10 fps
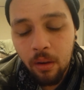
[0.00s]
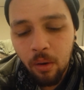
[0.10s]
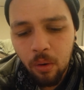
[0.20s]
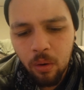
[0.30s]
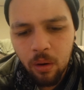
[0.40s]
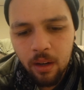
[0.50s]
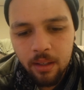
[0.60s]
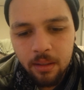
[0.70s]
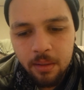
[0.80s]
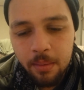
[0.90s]

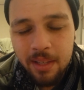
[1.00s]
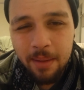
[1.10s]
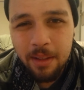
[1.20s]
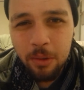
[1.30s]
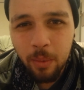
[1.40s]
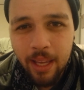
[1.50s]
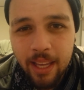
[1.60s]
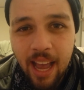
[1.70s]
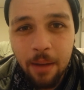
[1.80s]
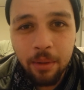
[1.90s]
or sometime this
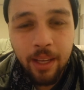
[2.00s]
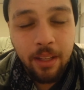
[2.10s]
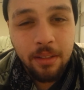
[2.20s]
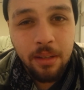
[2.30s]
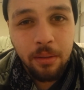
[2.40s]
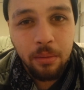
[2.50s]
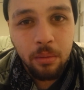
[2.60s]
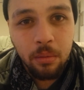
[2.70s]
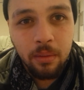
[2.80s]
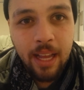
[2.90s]
week, I will get
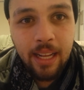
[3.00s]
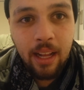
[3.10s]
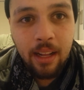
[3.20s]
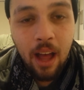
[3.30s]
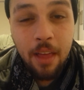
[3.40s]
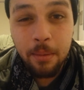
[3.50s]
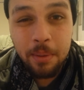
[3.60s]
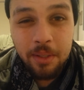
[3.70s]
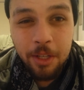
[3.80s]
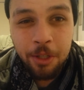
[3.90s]
to other
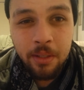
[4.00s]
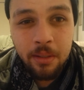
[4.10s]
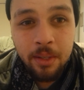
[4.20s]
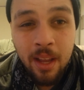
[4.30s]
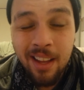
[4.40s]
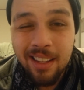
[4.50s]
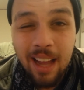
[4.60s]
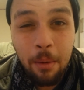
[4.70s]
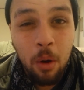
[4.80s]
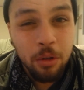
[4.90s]
positions.
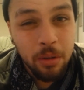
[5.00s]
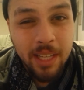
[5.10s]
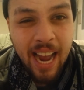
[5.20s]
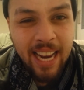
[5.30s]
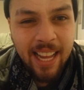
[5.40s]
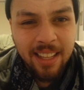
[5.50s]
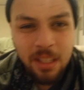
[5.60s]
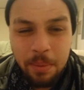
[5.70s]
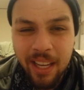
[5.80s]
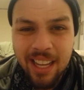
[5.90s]
I won't do tight
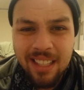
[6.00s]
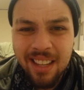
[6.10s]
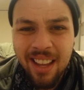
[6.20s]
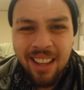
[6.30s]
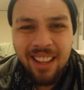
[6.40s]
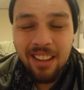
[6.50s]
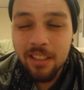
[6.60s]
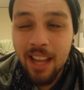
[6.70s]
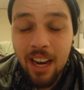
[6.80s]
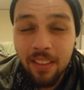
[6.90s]
ends because
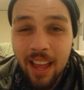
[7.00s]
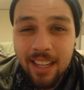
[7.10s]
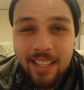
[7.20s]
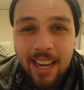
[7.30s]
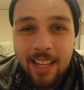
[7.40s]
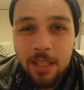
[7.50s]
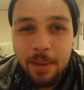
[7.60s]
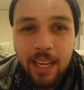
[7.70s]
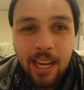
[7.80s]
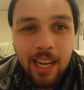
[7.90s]
there's not a lot of tight ends
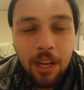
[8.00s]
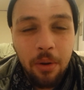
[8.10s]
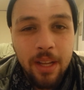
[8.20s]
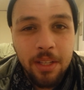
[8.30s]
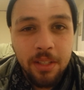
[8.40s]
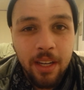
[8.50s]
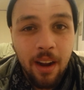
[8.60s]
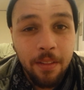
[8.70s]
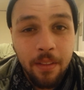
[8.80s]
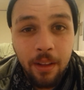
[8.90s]
making any noise this year
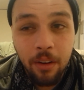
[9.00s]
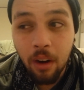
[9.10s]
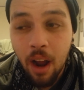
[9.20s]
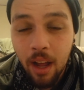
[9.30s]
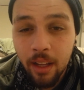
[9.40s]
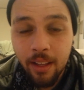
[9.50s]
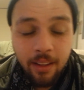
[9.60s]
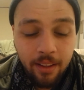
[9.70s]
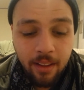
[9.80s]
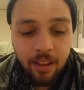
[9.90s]
other than Gronk.
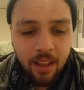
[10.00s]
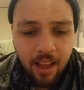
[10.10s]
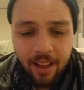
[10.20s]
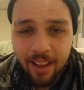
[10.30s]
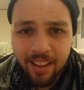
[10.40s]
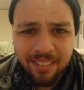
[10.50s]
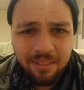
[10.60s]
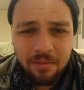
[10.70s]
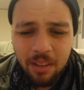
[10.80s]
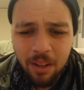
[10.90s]

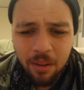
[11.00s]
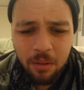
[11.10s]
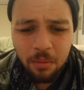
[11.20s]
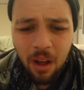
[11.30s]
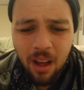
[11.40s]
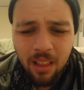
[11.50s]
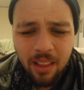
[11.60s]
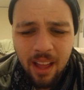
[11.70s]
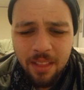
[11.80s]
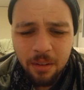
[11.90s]
All of
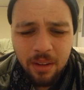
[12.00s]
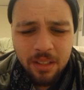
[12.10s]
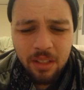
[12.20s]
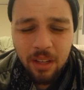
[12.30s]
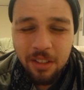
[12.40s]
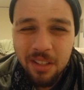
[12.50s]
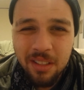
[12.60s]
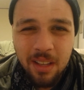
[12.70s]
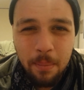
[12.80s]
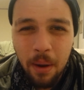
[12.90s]
the other ones,
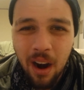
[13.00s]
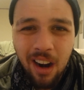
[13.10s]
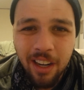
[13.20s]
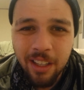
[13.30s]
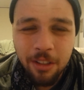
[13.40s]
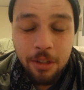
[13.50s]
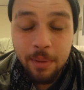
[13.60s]
just subpar.